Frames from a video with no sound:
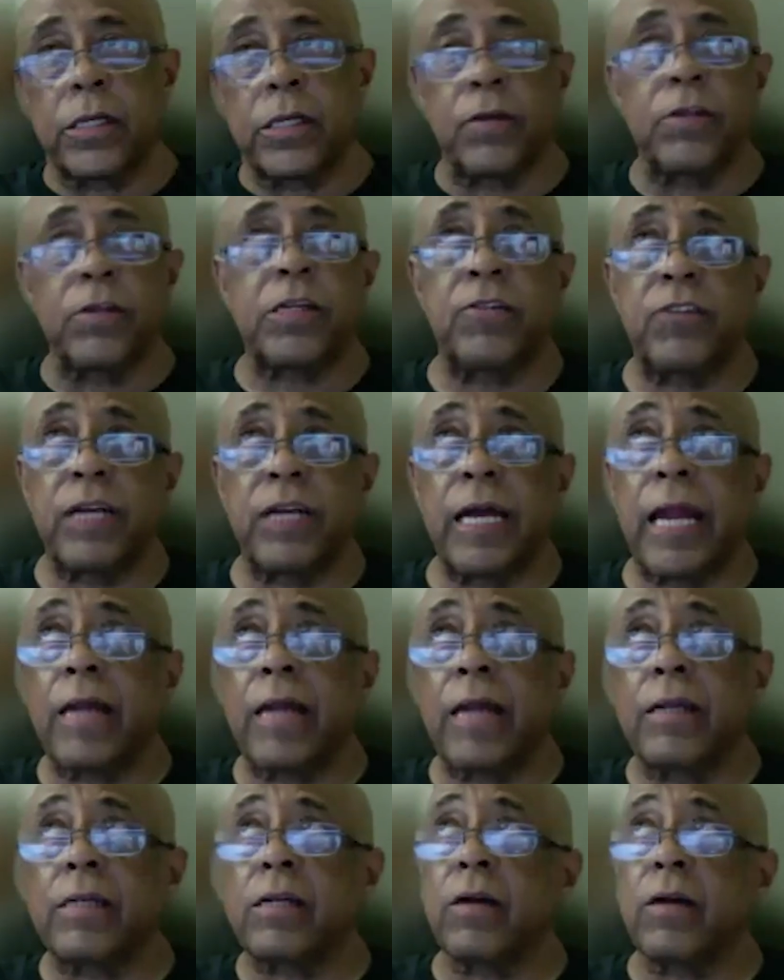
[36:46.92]
you said you got
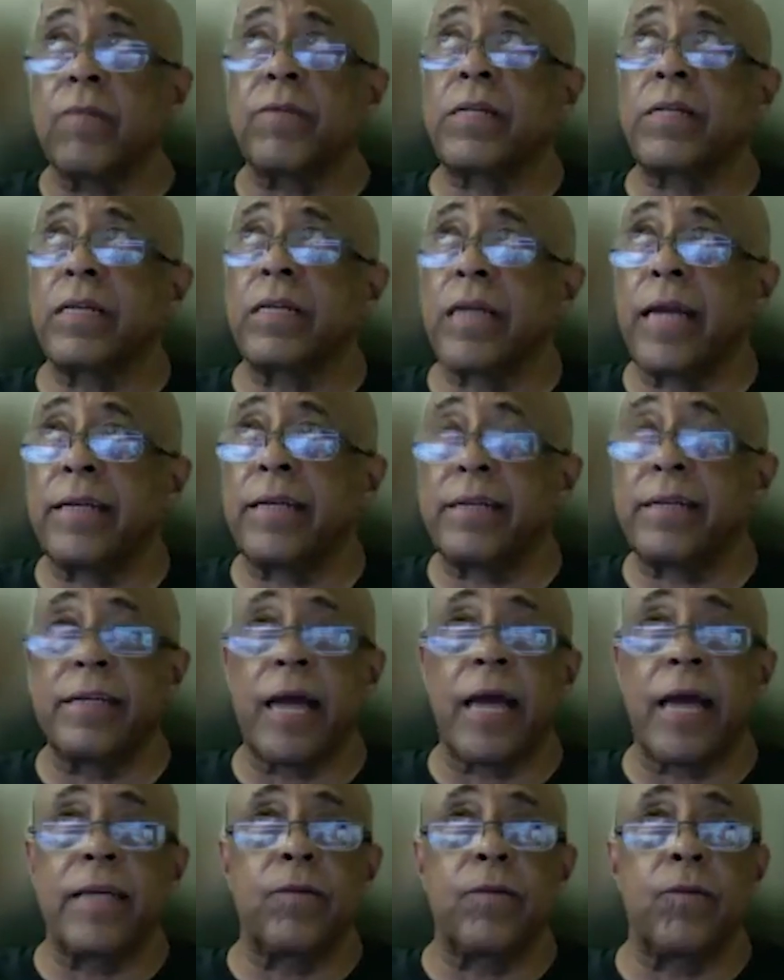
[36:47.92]
out of service in
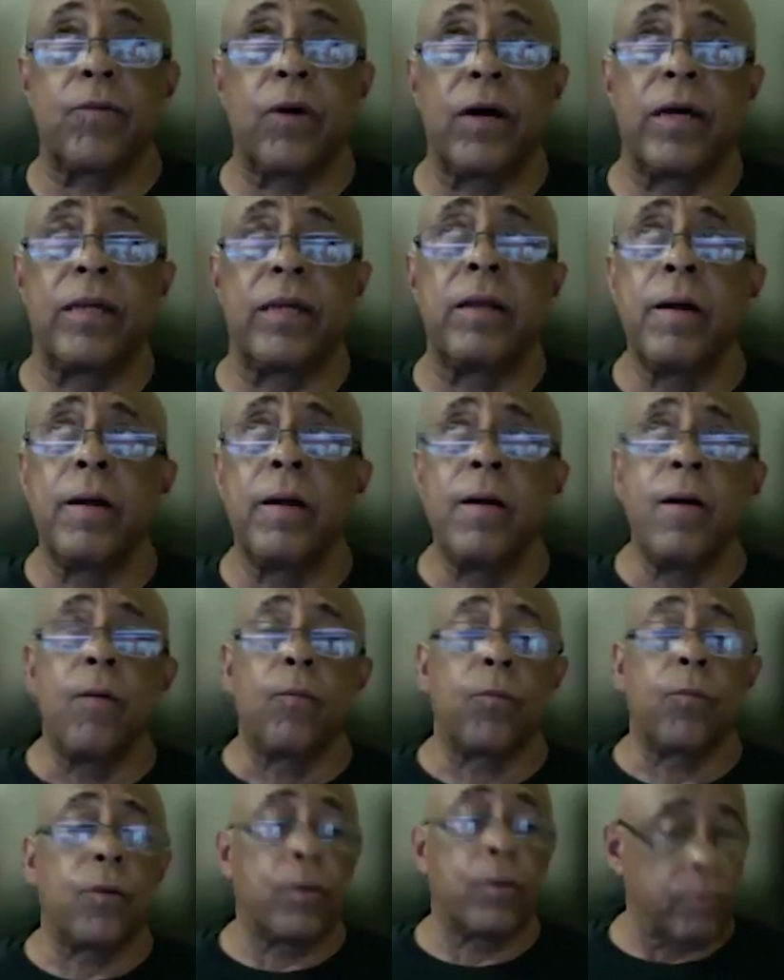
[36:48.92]
1991,
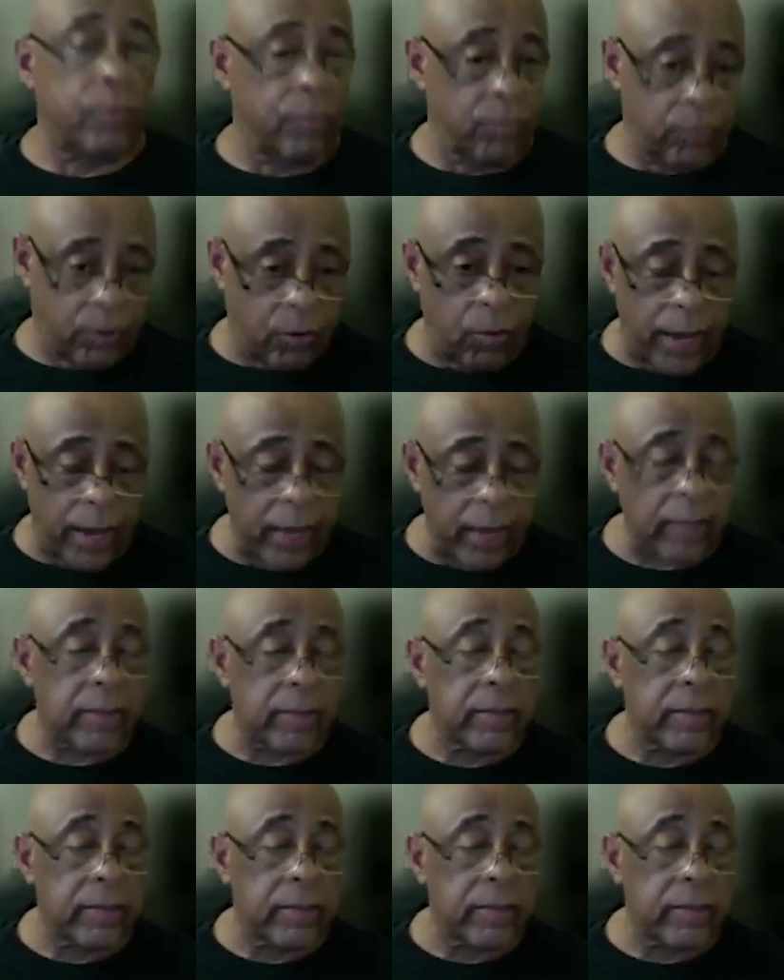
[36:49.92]
correct?